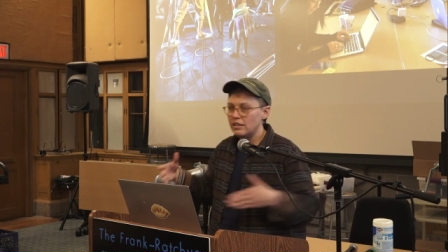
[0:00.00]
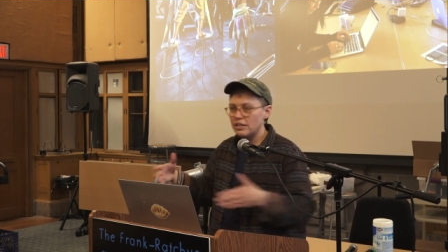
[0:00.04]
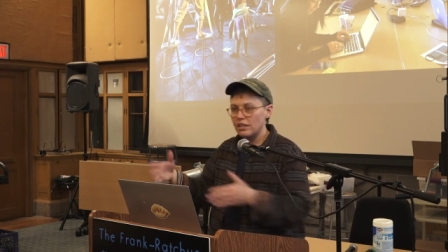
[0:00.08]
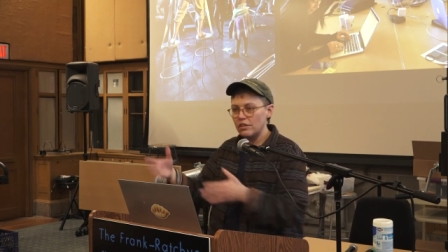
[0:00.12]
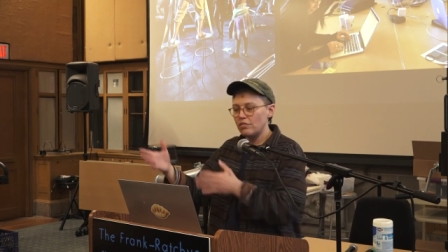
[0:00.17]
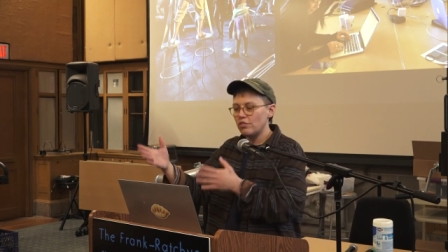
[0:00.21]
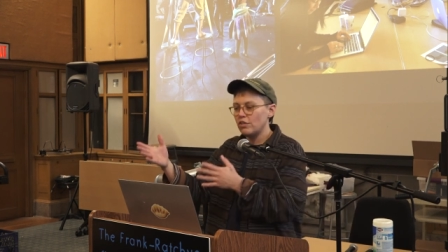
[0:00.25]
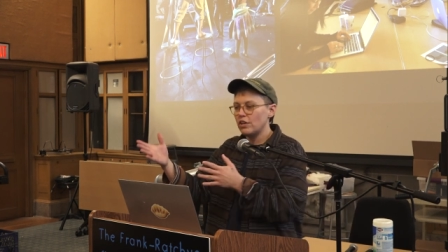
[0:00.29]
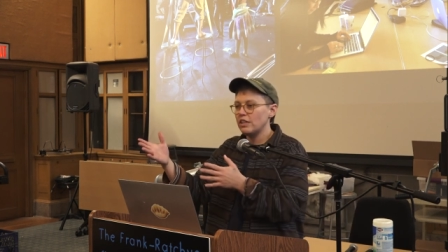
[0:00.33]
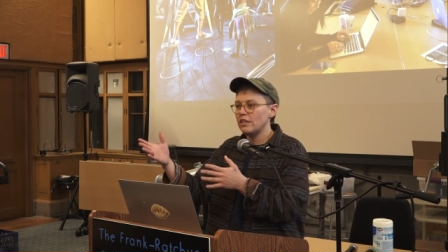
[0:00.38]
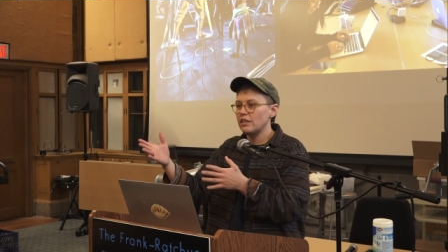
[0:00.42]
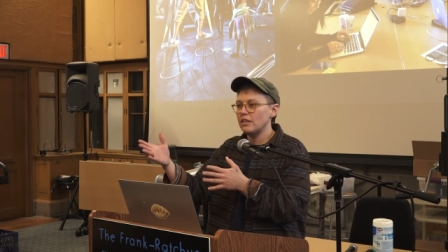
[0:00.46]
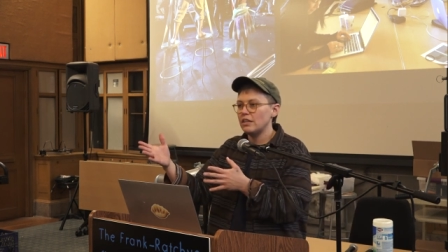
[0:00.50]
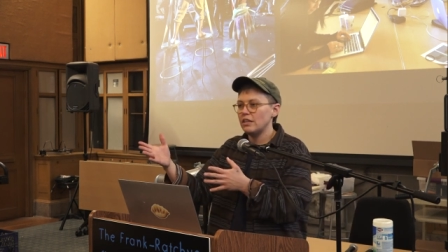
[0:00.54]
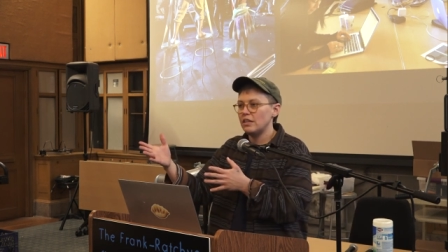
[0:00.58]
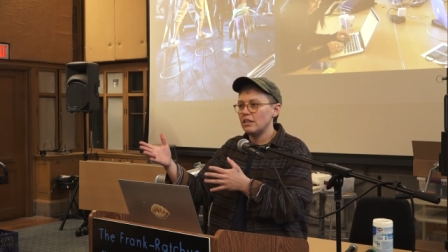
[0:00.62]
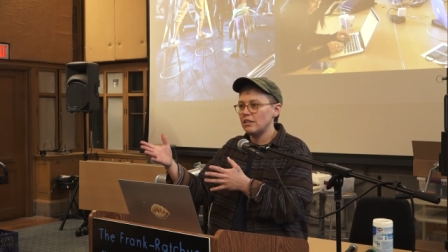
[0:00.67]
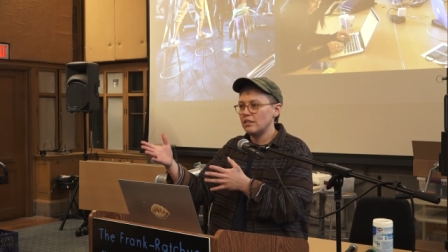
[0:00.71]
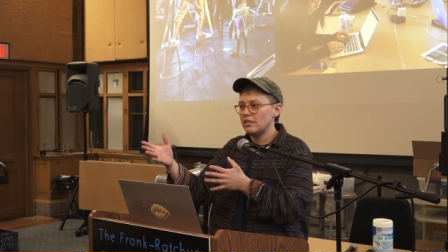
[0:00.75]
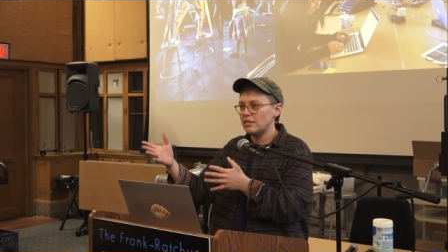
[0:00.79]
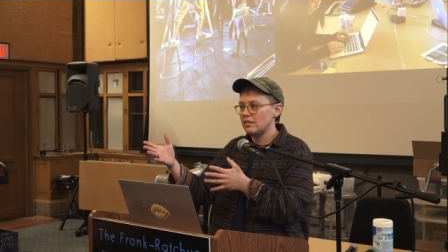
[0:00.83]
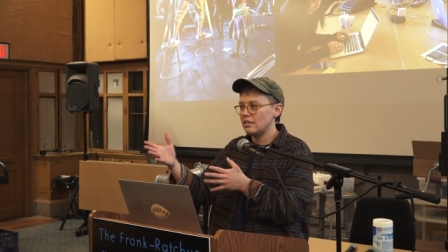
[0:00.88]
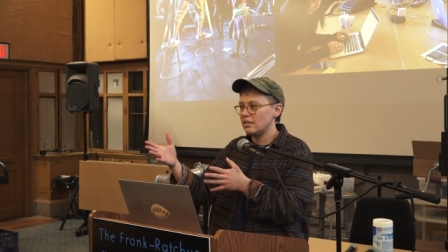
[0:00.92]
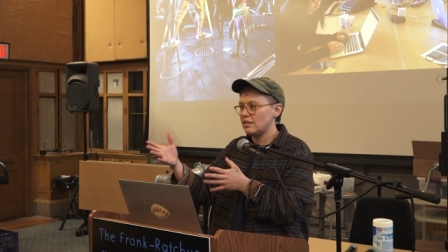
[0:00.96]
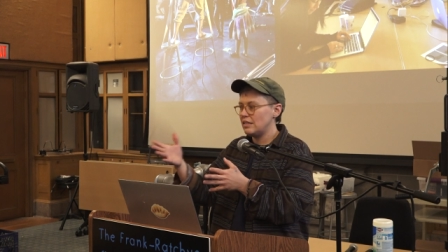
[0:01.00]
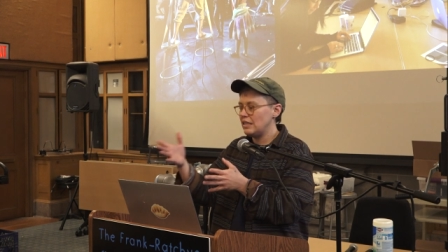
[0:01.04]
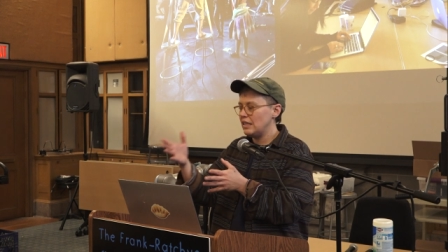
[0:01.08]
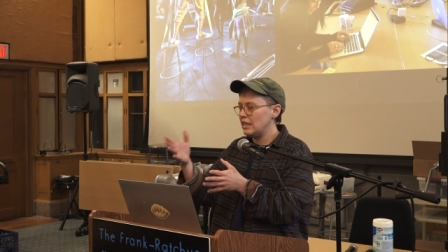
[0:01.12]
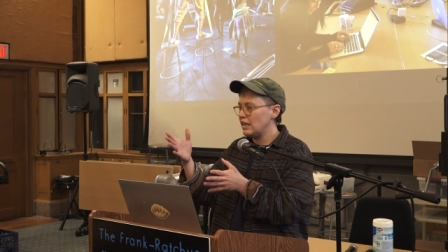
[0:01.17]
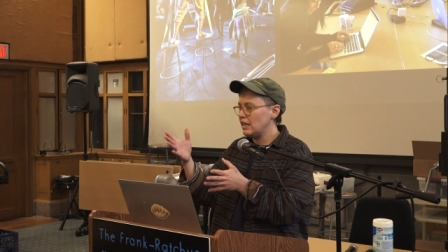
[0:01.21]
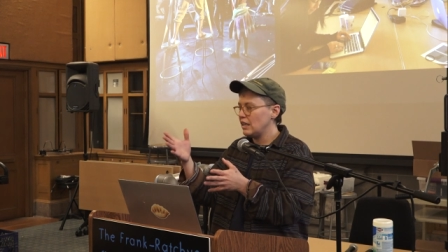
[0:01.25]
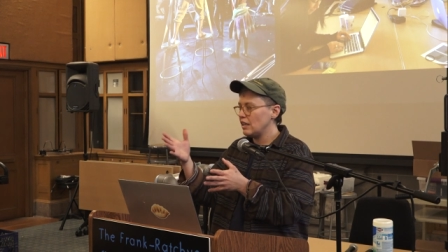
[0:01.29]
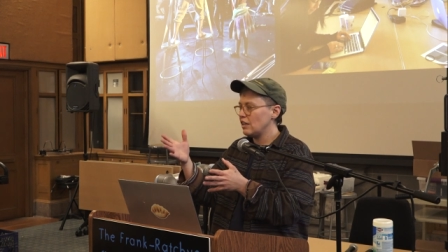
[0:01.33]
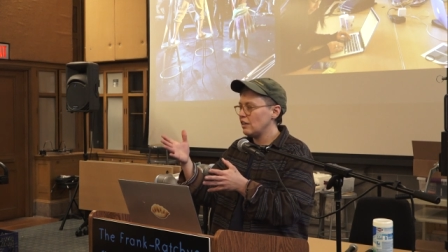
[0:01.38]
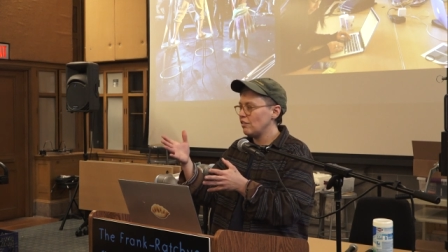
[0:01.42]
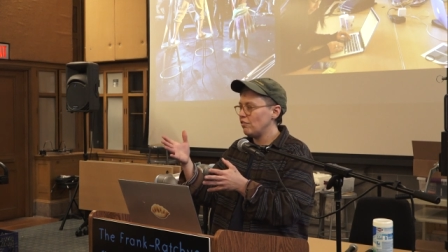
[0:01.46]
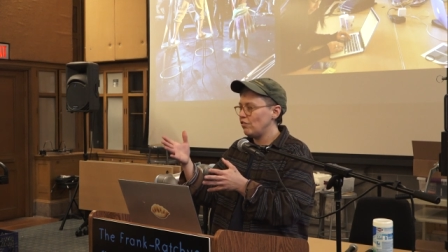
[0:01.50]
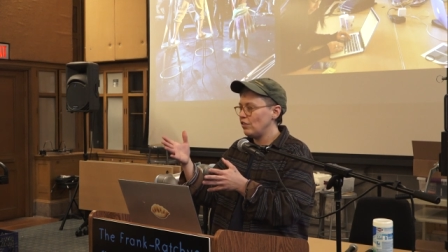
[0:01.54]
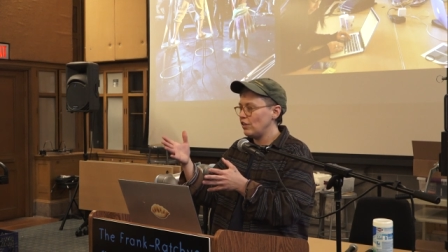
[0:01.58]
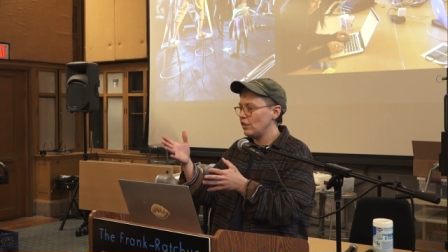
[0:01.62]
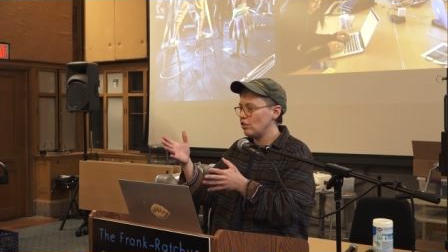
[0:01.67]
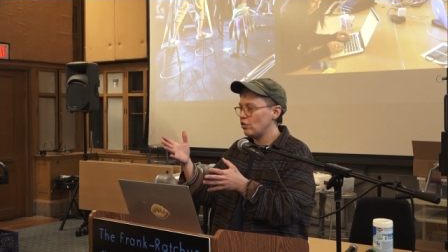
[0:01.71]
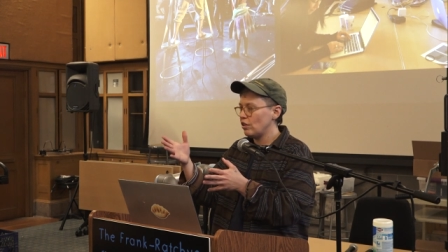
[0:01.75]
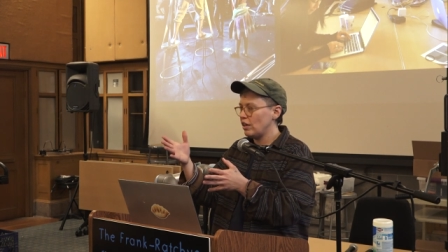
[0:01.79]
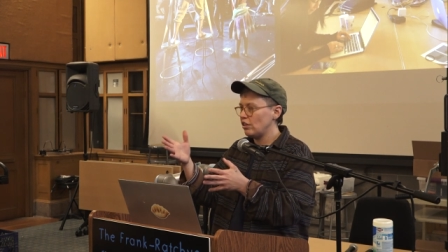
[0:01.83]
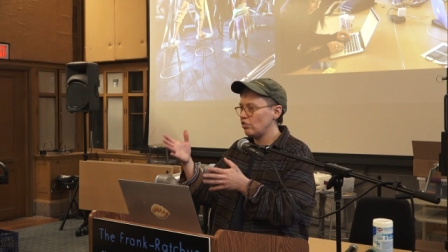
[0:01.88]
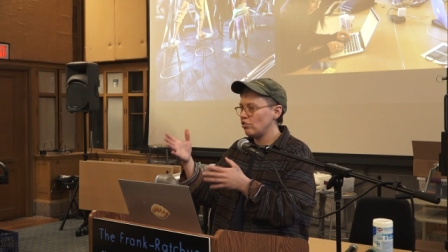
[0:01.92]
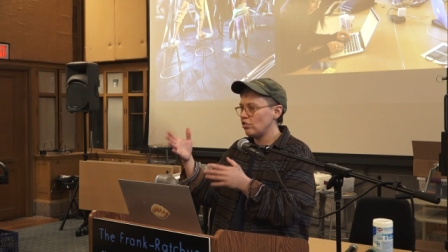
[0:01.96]
different seating
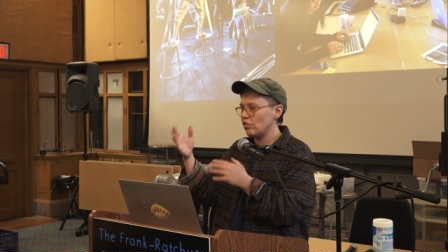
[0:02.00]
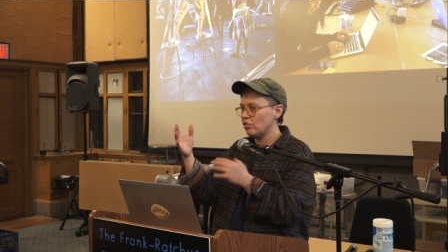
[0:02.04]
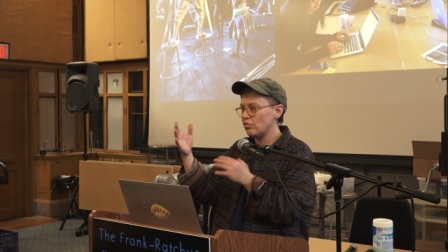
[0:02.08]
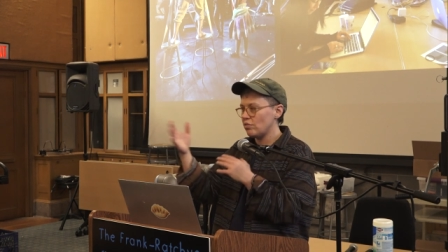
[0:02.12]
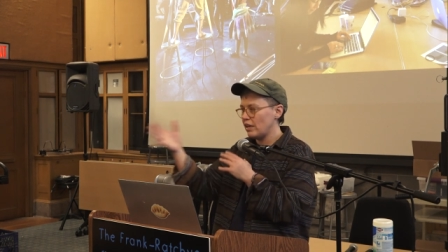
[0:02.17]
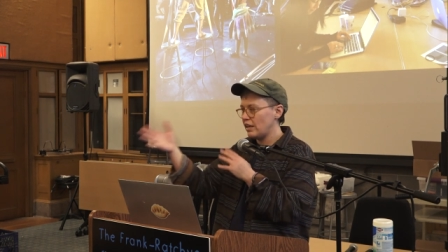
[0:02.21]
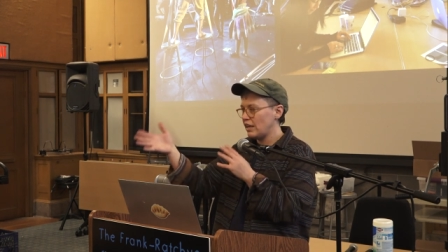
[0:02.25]
configurations.